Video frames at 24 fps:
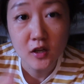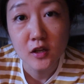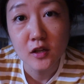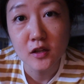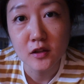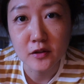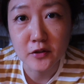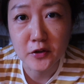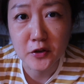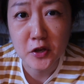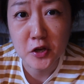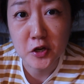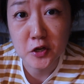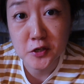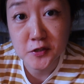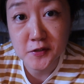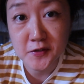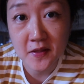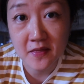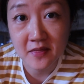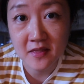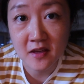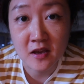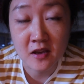look, here's
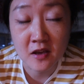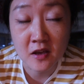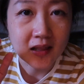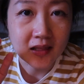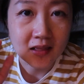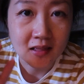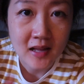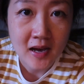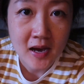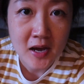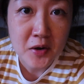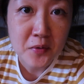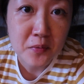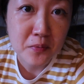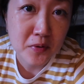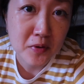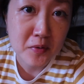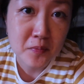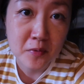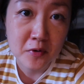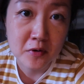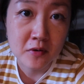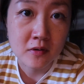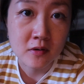the thing. A lot of
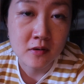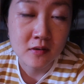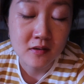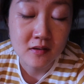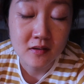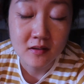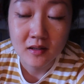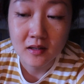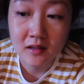people,